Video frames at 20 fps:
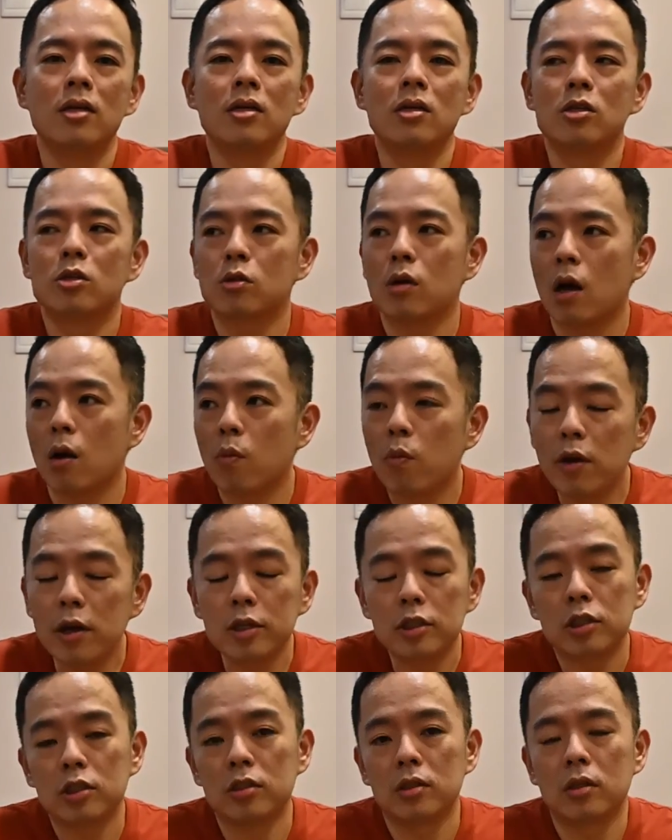so I
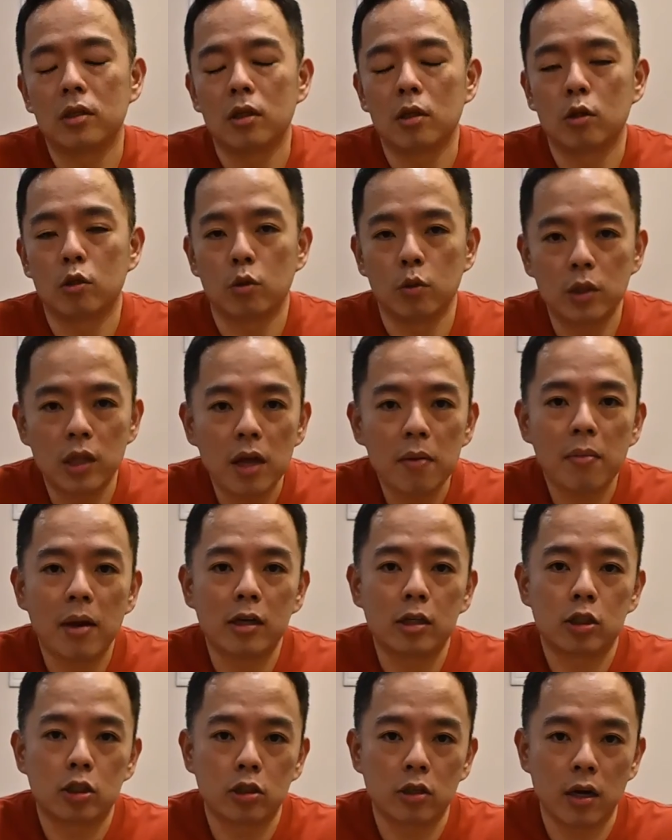wish today my
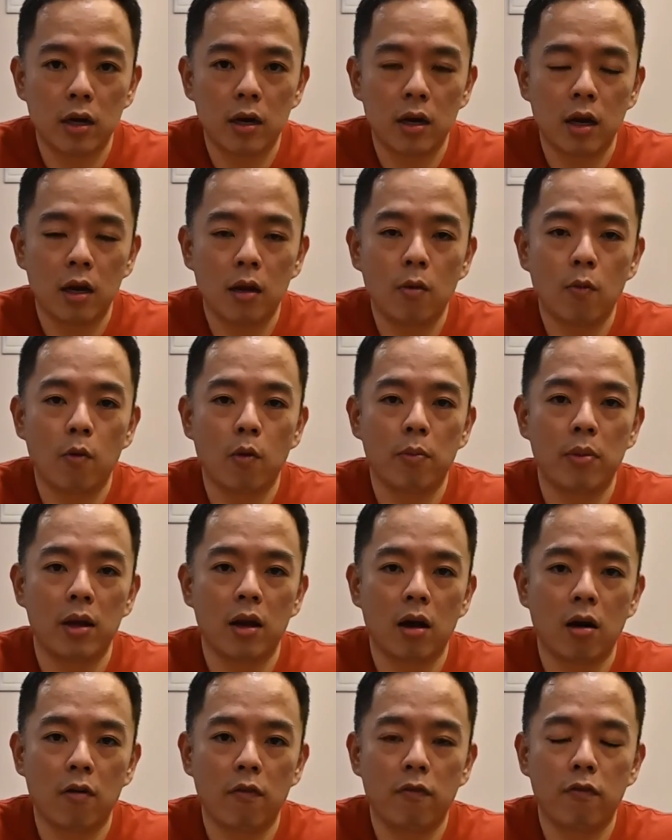sharing will be
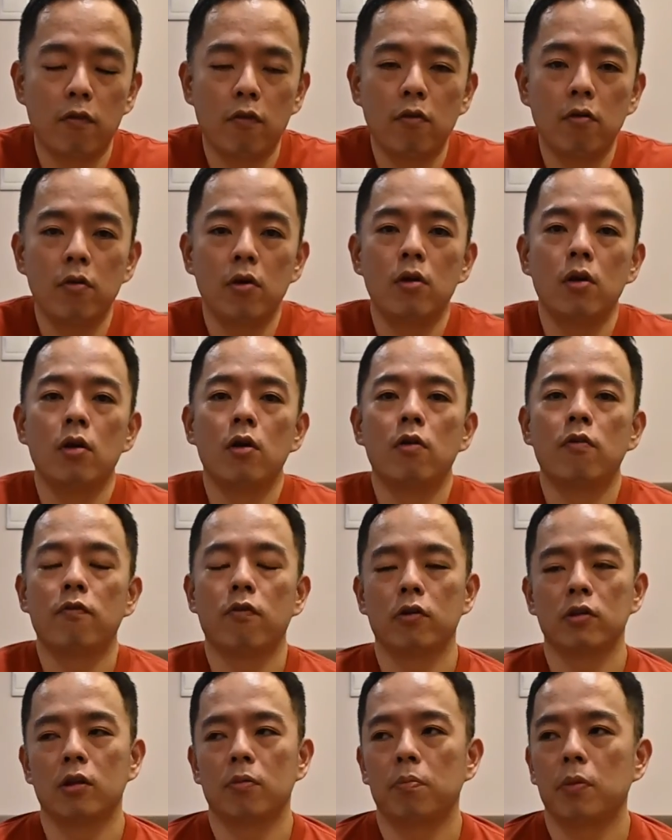helpful
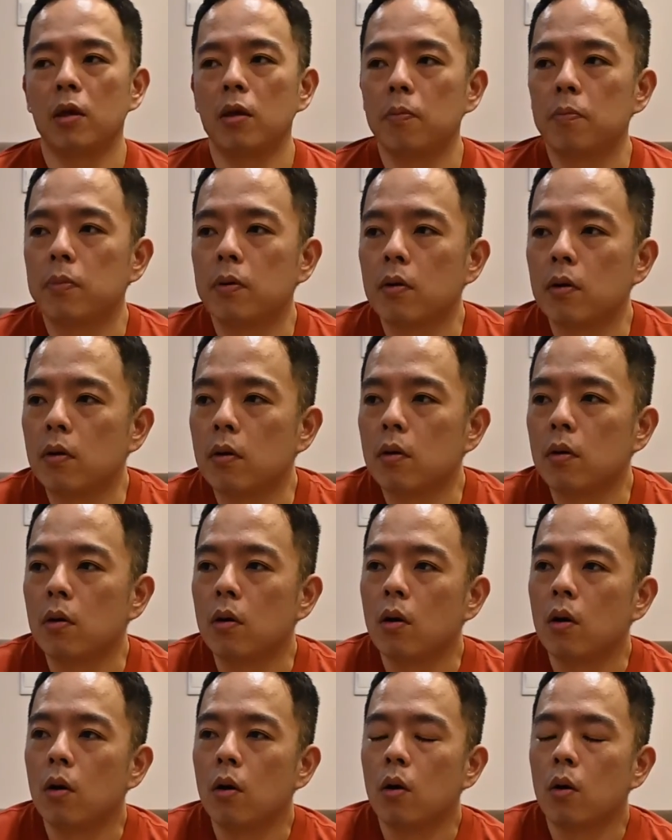for the people
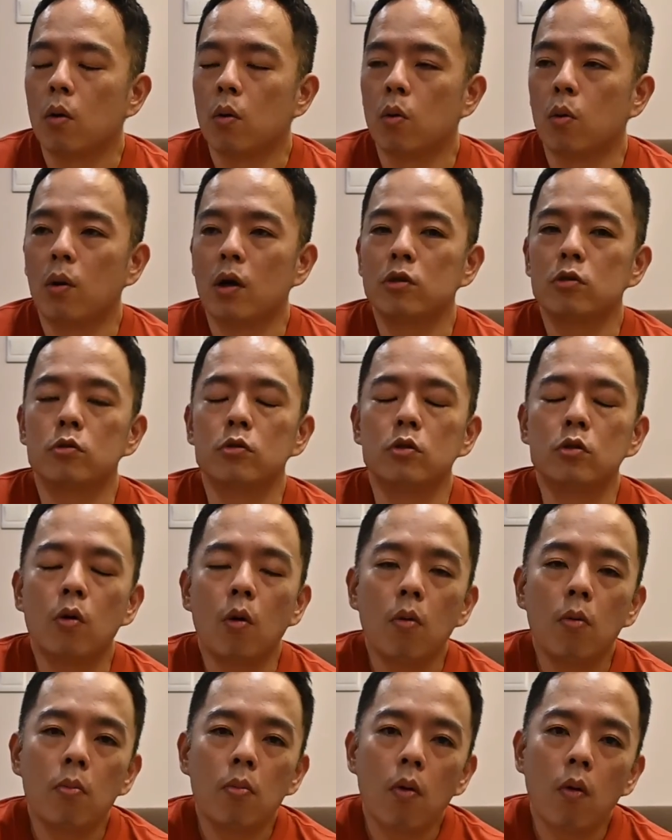who want to
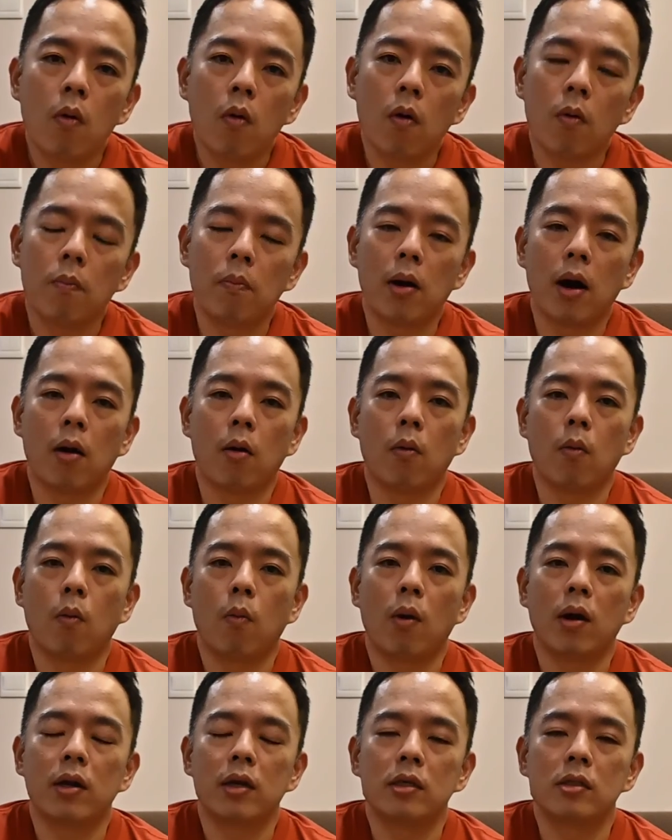know more about
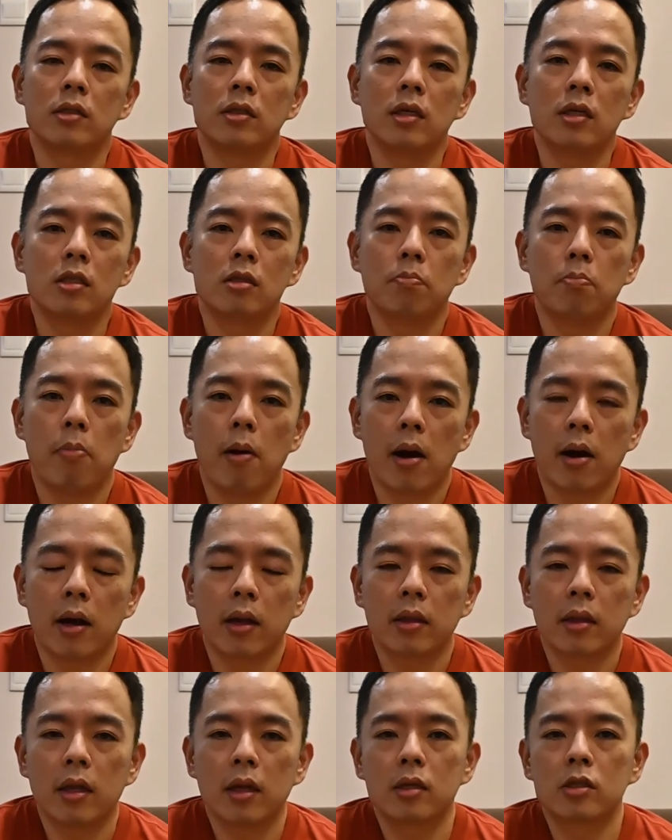what is this
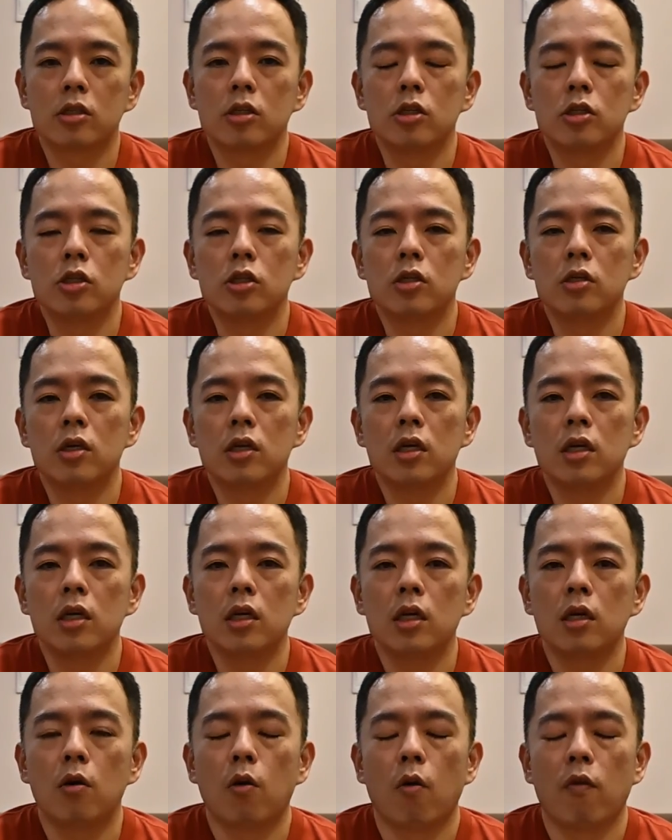bariatric
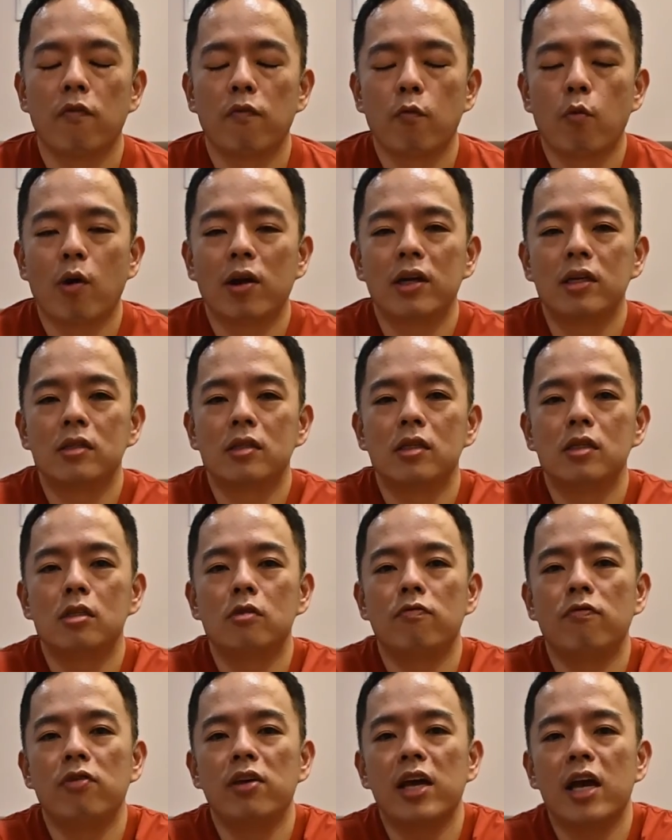surgery, or what is this
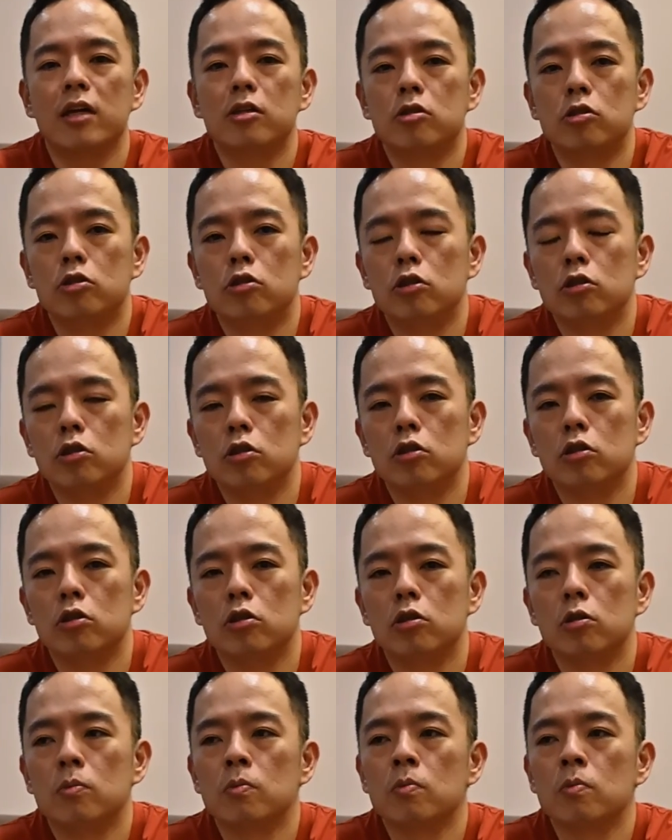VSG,